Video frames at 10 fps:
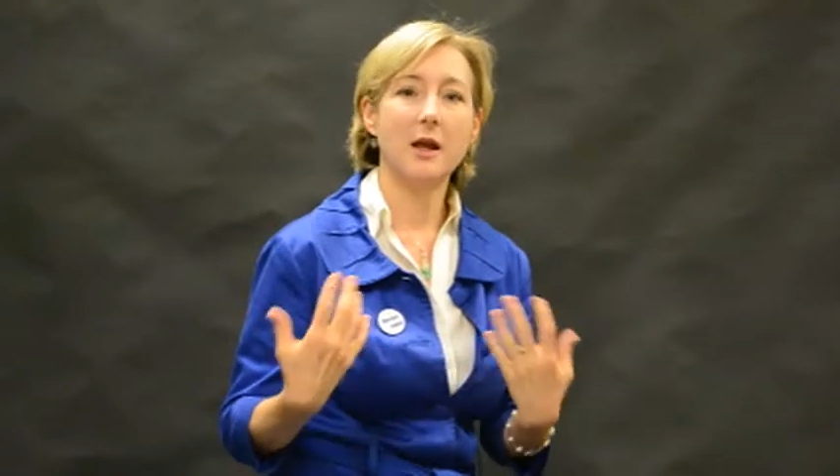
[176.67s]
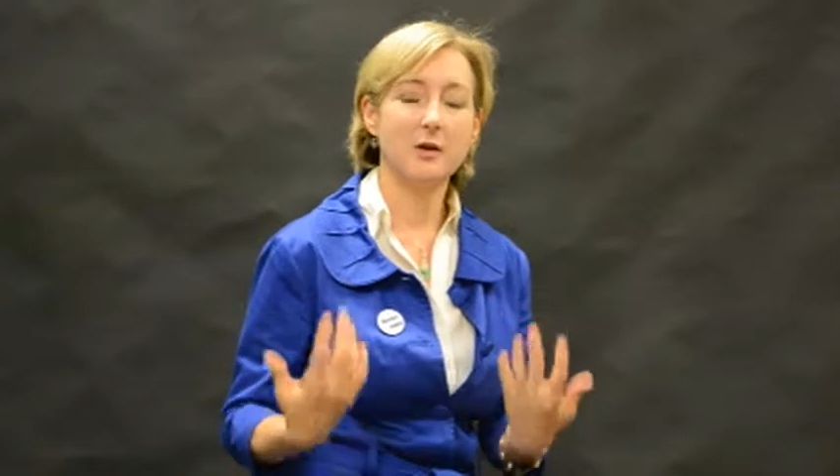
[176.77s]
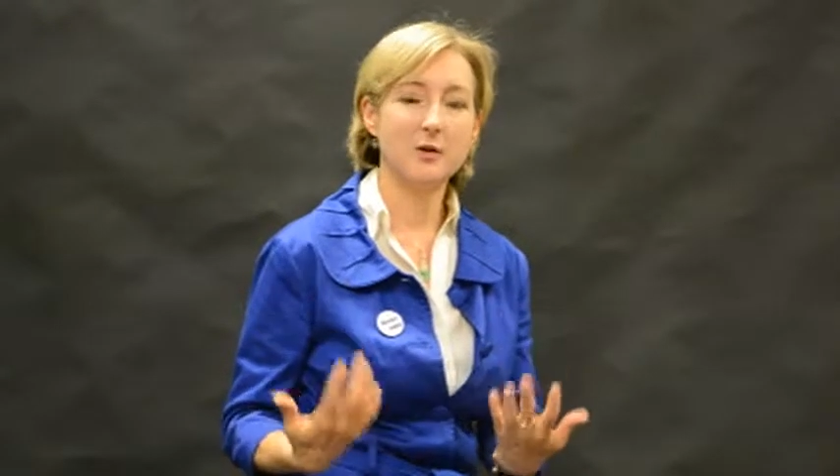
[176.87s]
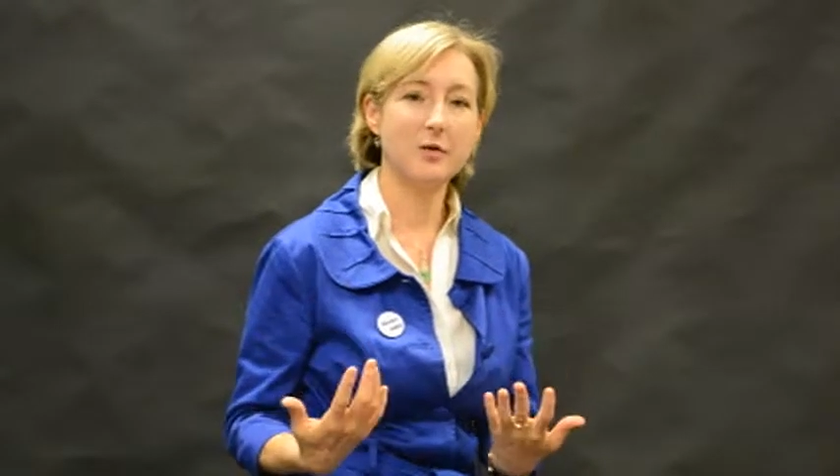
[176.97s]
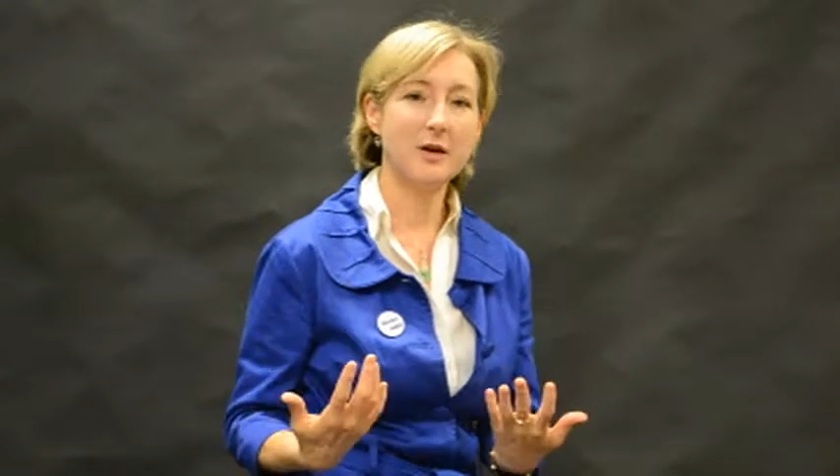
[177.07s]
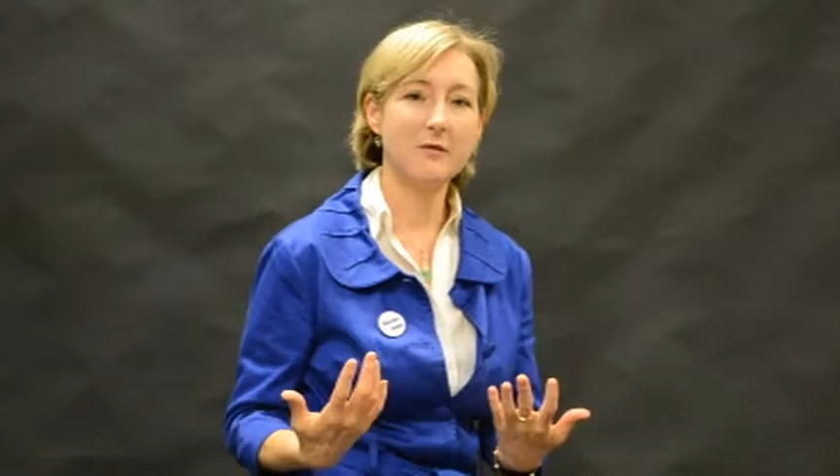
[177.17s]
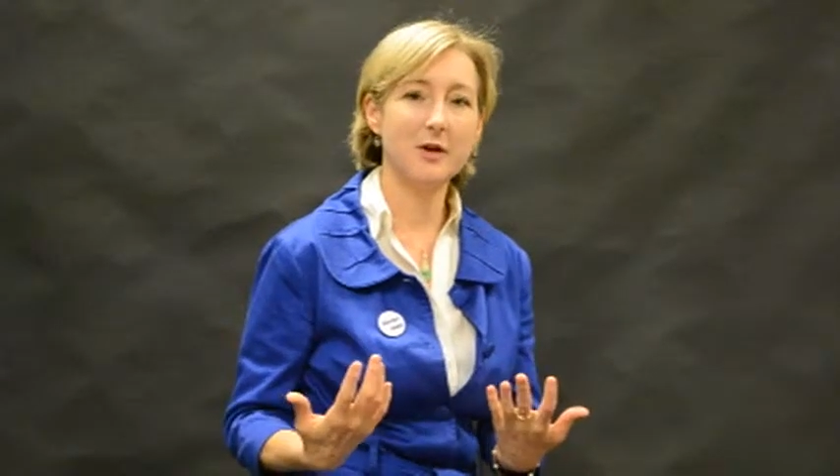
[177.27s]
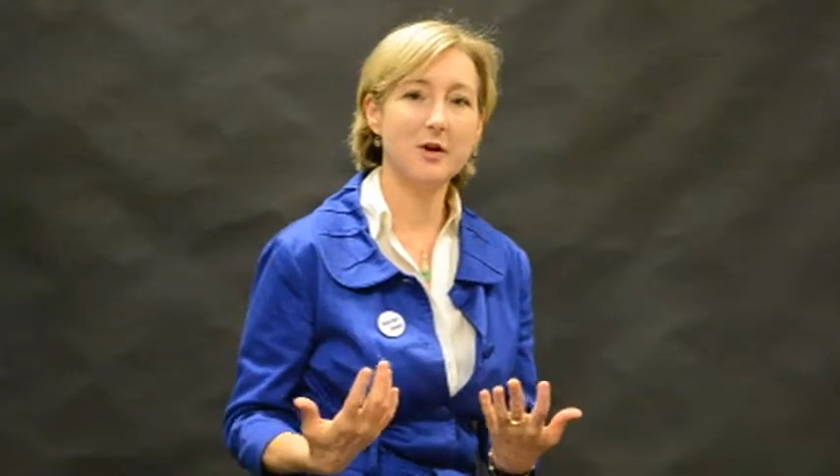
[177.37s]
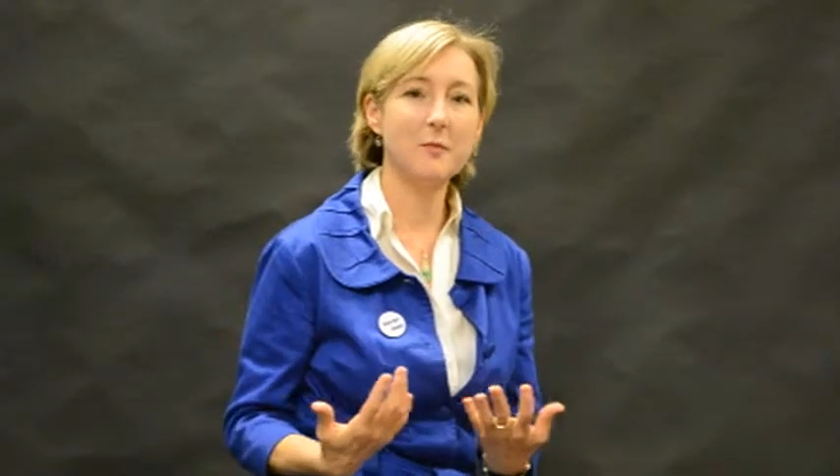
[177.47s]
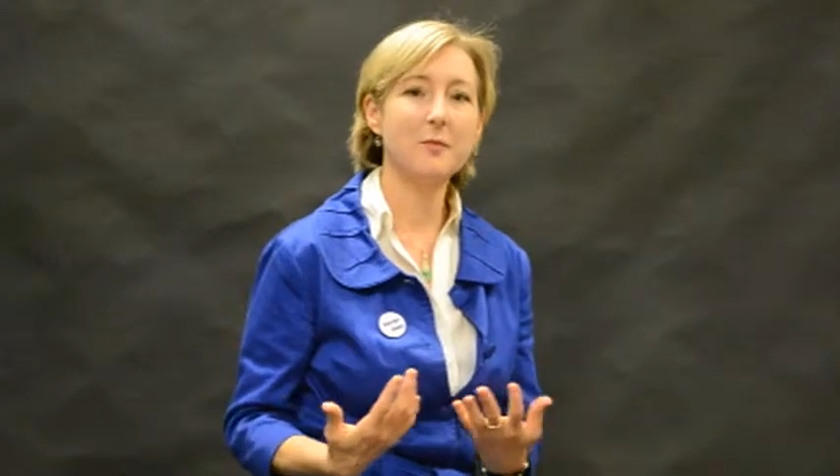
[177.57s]
to
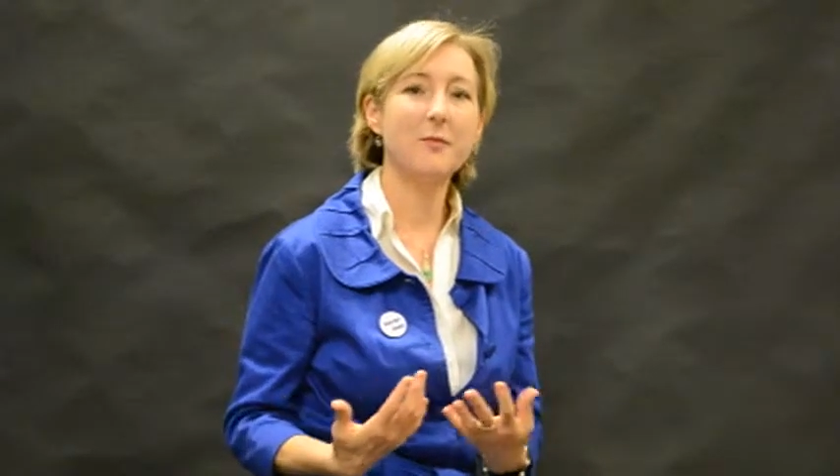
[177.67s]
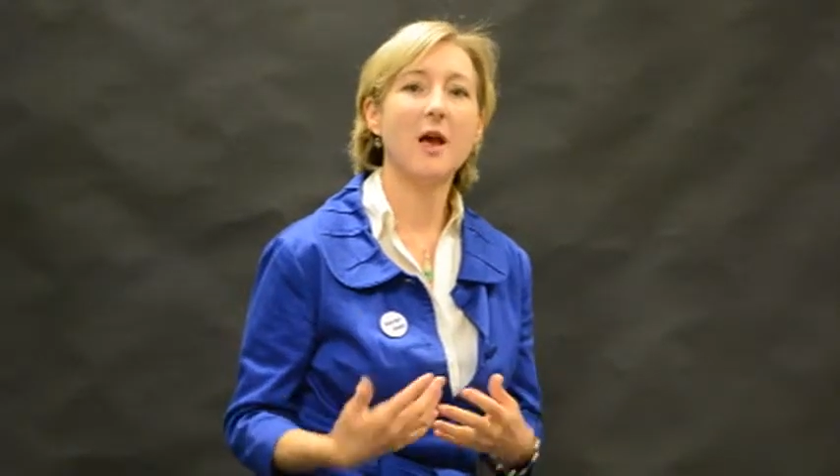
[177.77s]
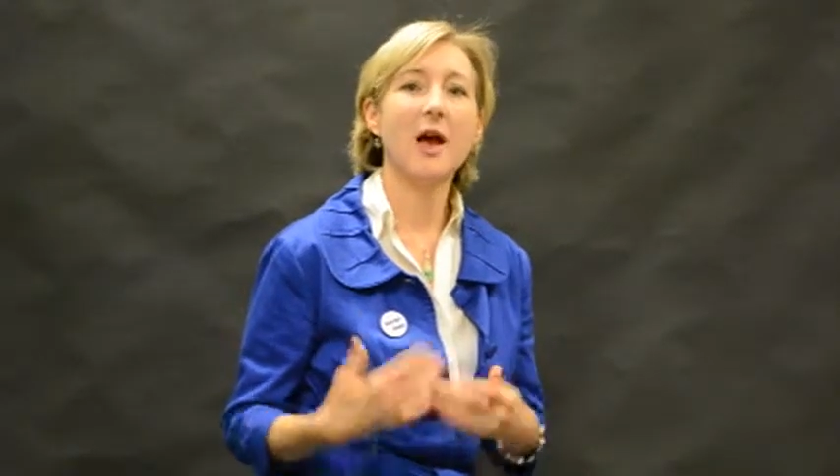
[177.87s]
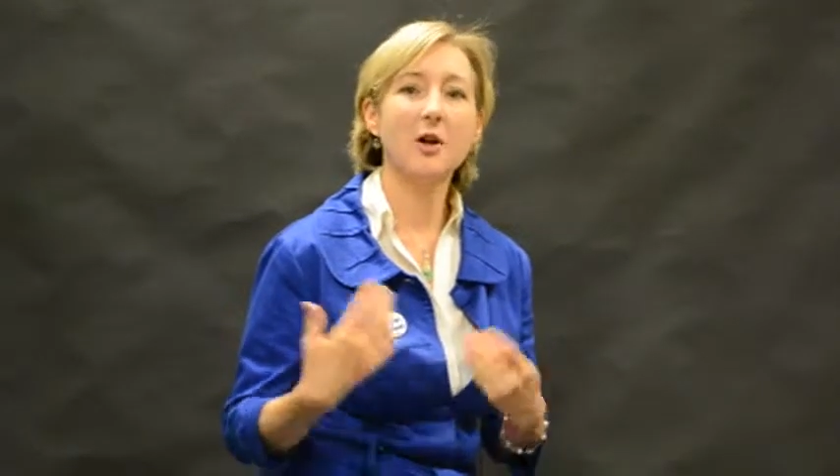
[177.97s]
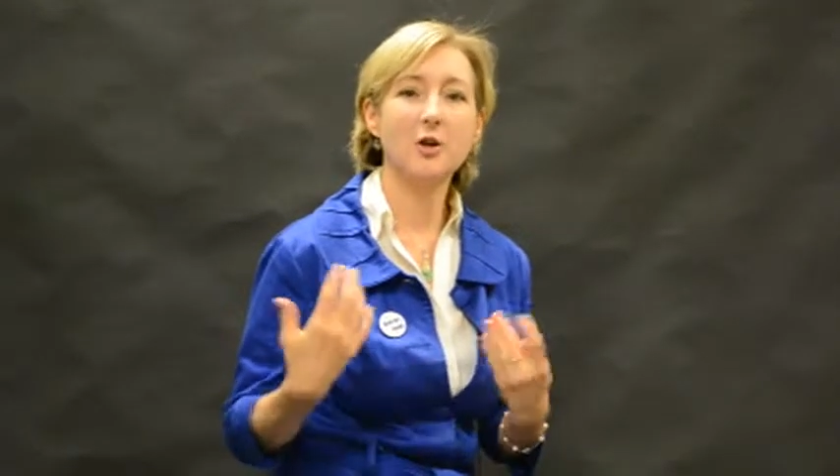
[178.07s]
Greenville, and